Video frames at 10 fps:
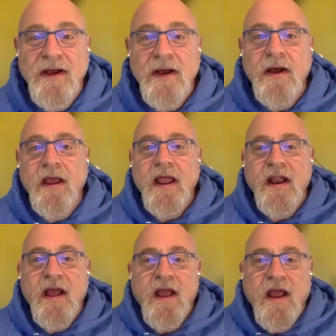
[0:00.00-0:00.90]
Uh,
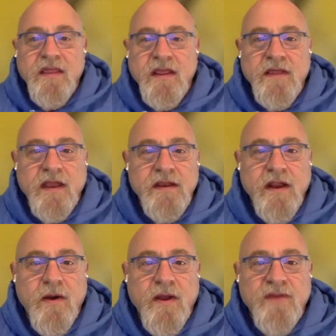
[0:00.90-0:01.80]
and I, I think that, you
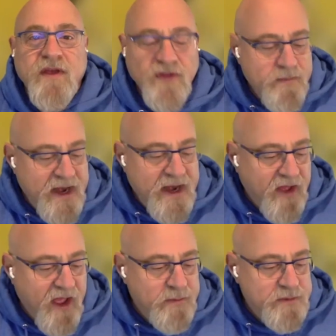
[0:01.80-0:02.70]
know, as I've said many
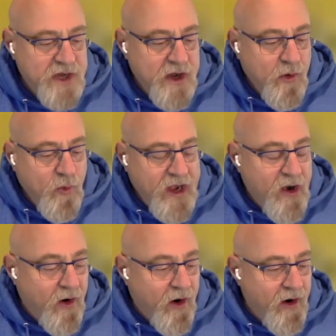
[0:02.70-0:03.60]
times, we
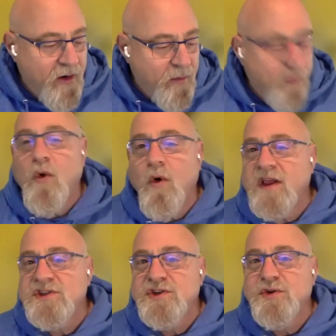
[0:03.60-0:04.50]
are
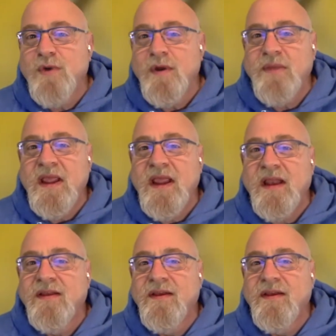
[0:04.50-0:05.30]
poised to repeat